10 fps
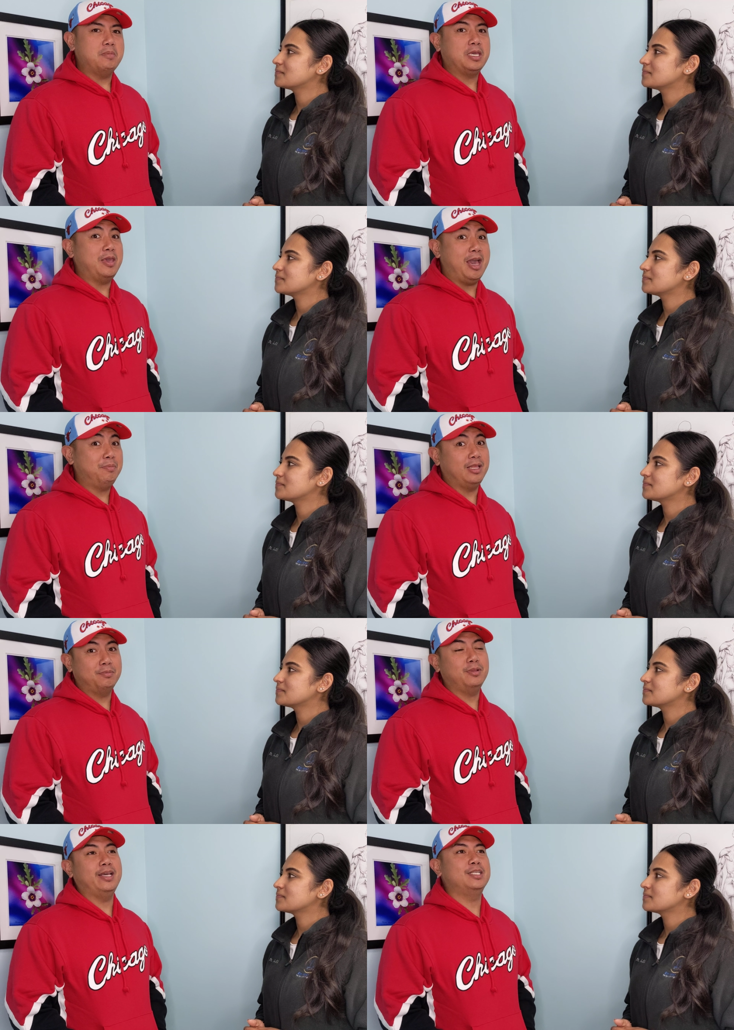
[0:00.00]
Speaker 1: make you happy,
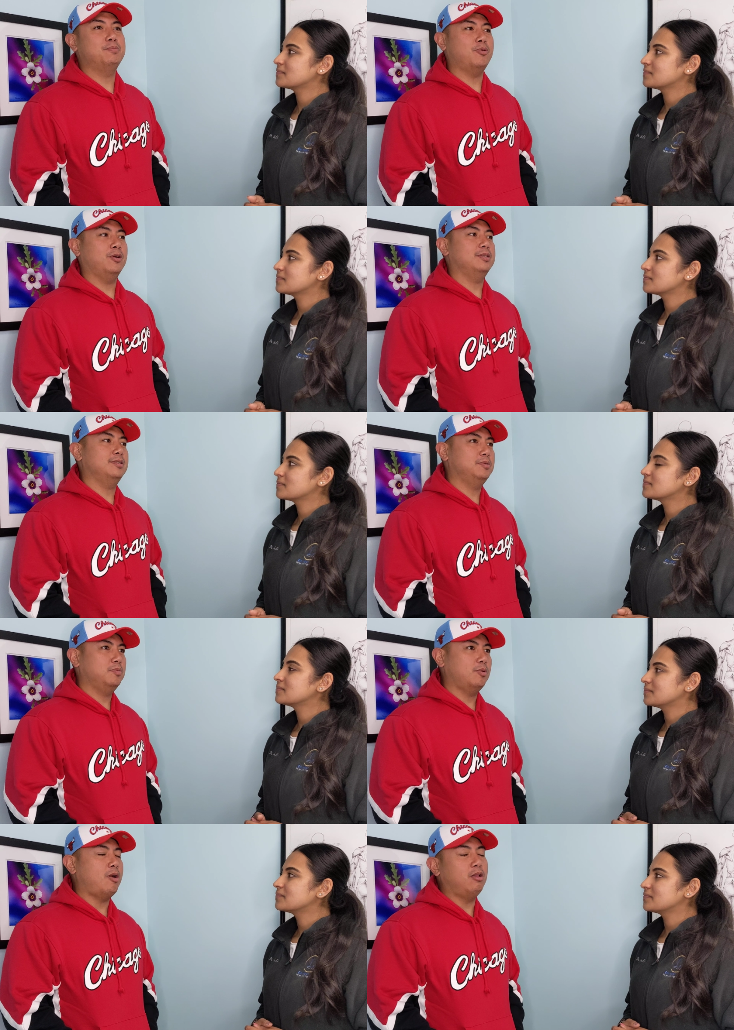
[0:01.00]
like playing sports.
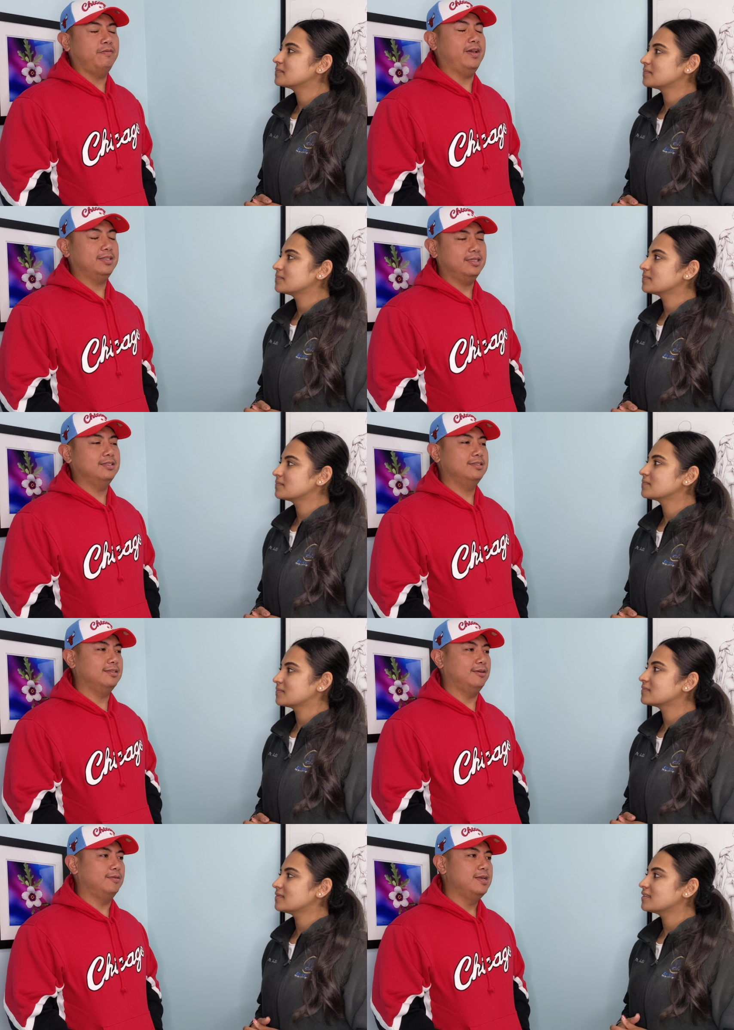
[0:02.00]
We're all affected,
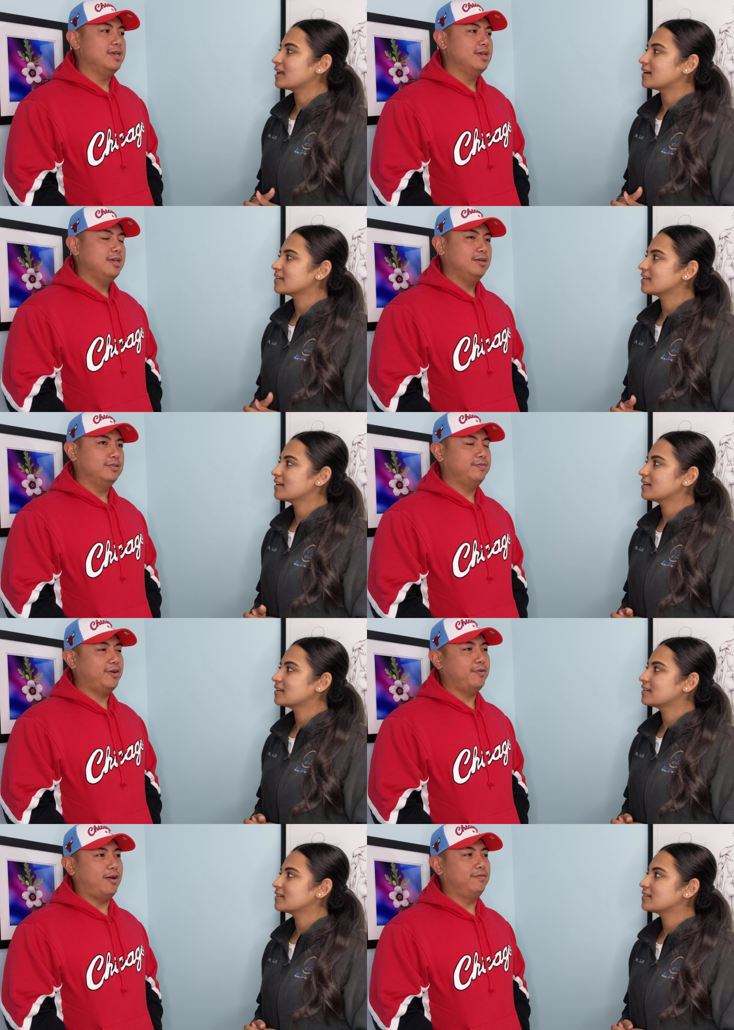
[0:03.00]
so yeah. it was
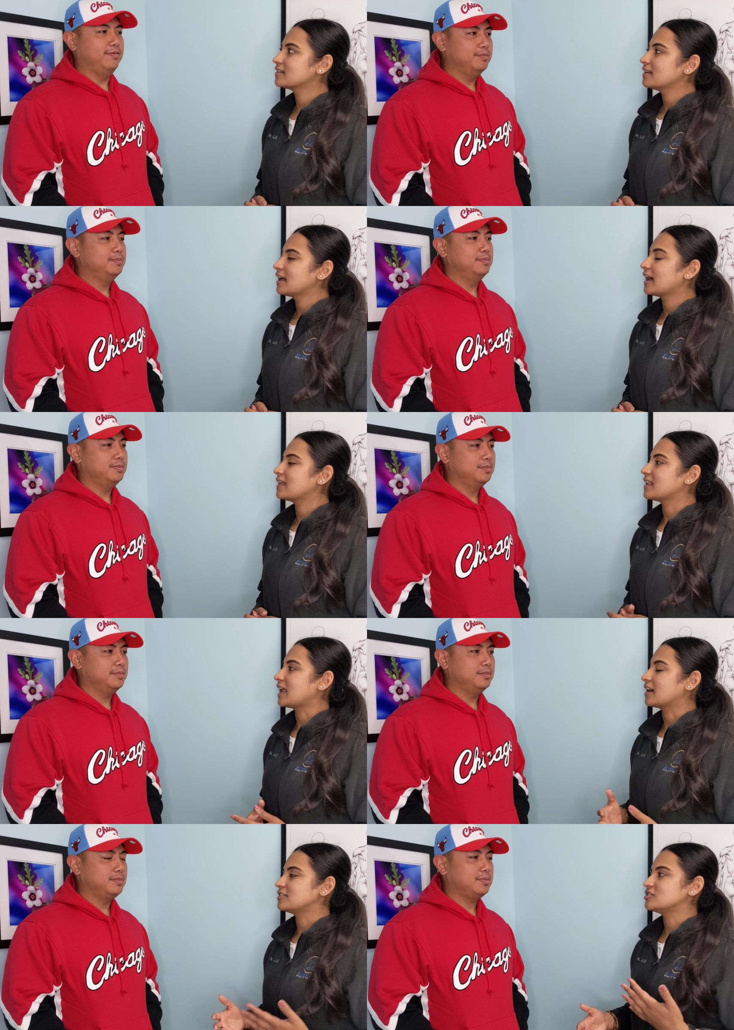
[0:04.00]
very rough.
Speaker 2: And then,
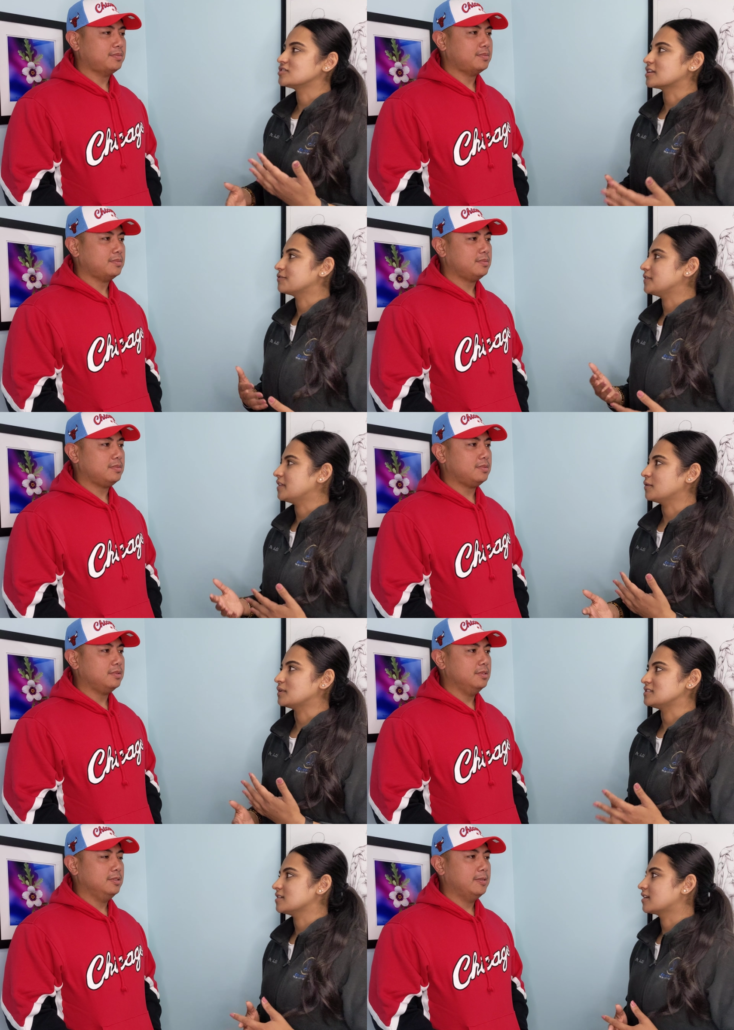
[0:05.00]
how did you start feeling
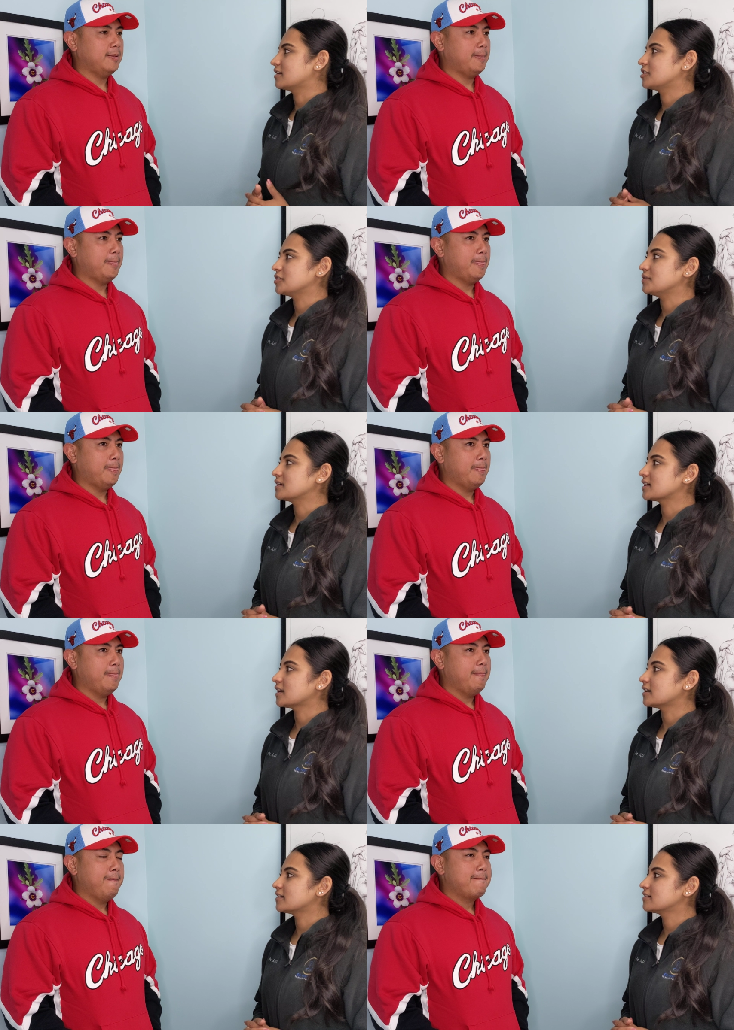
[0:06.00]
once you got under NUCCA
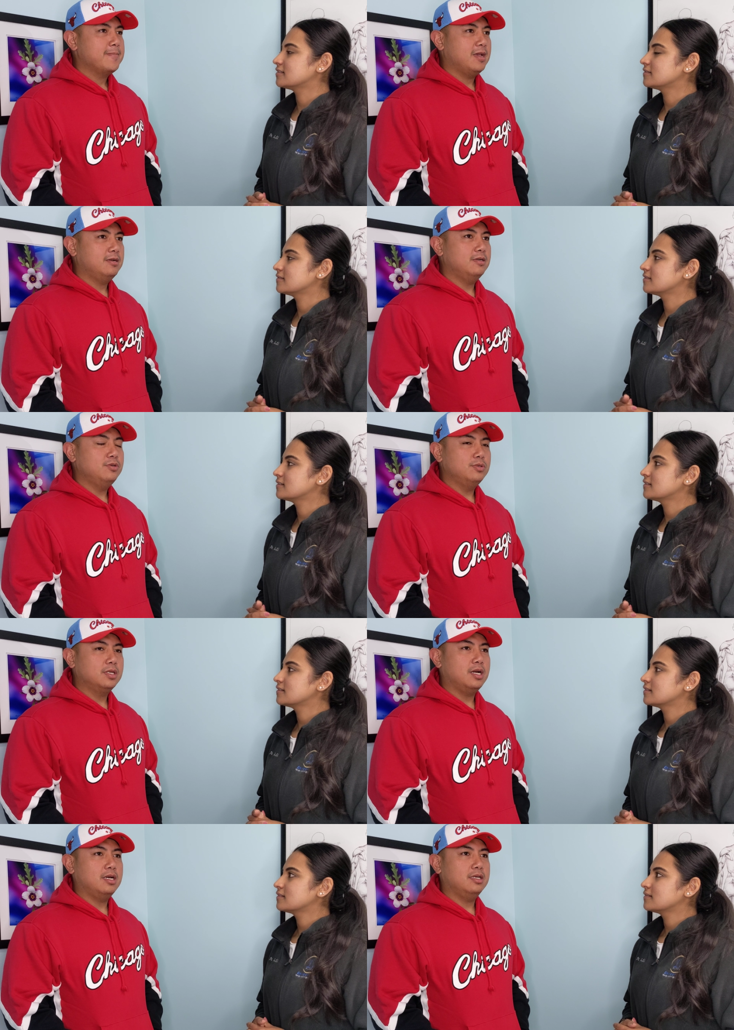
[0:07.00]
care?
Speaker 1: Under
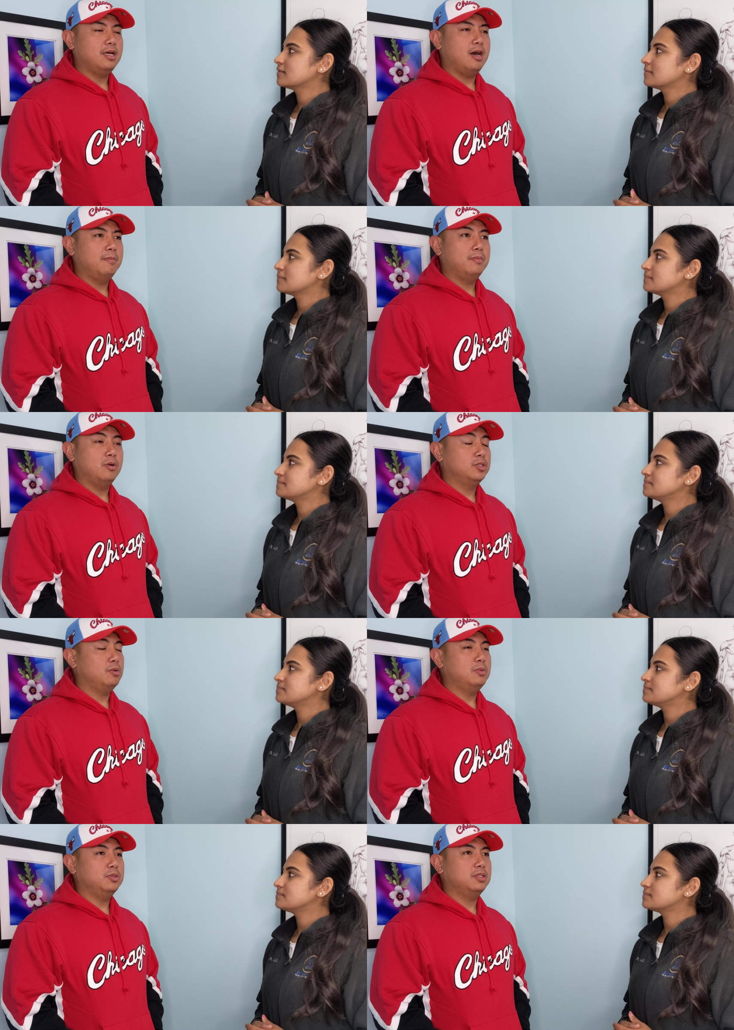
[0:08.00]
NUCCA, um, it was
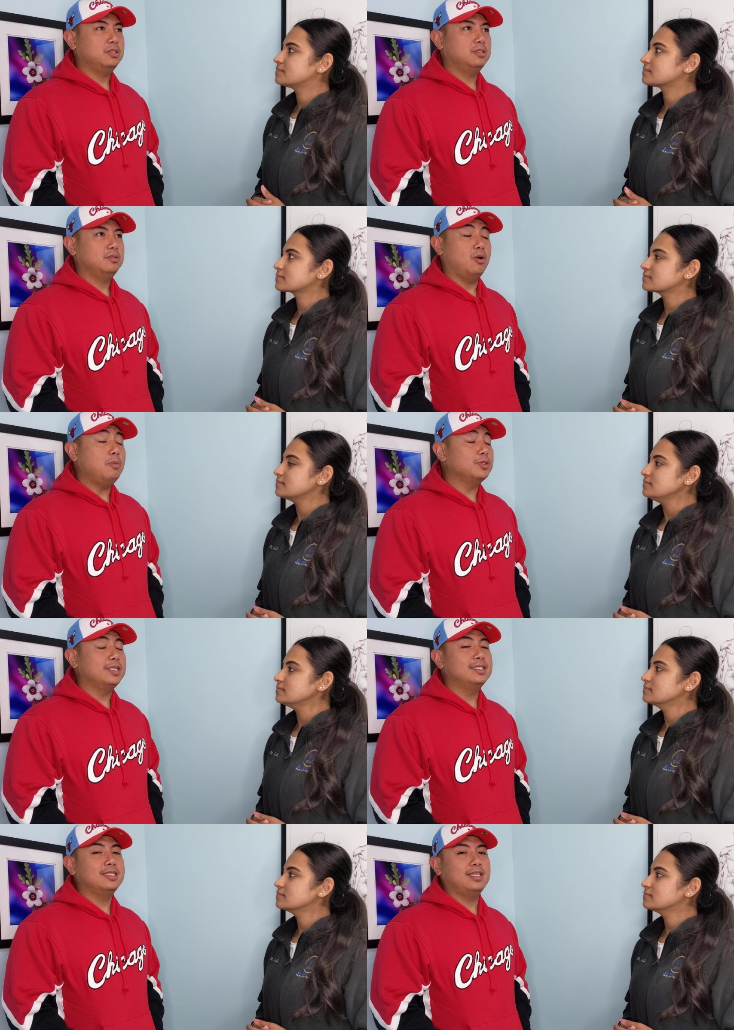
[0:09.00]
almost almost
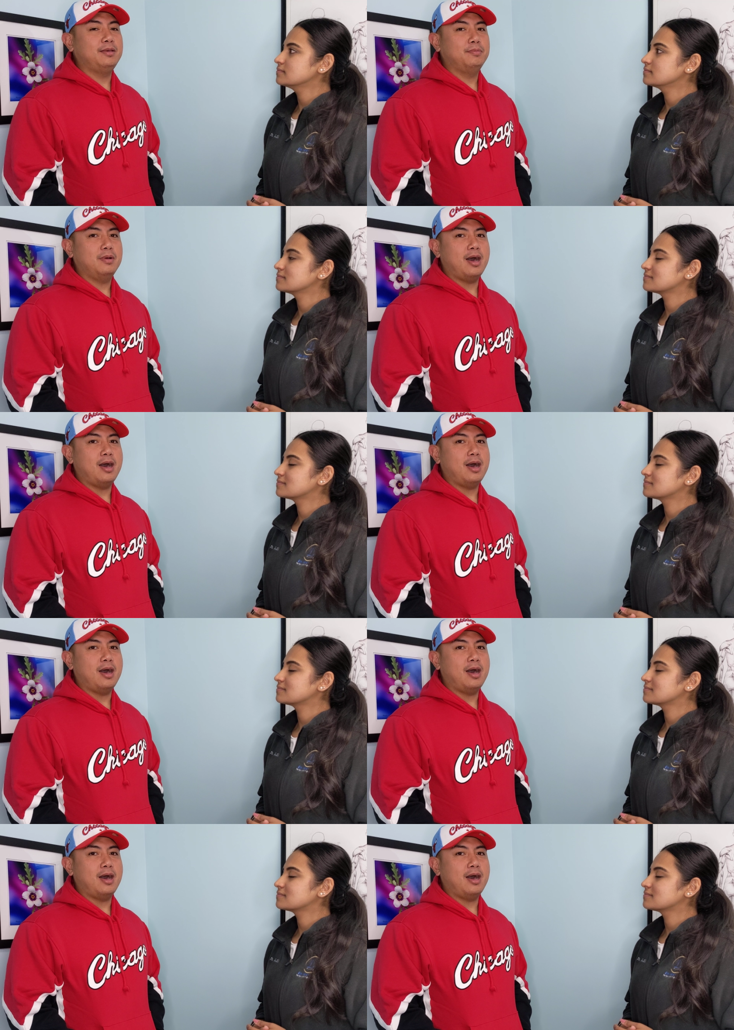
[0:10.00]
instantly,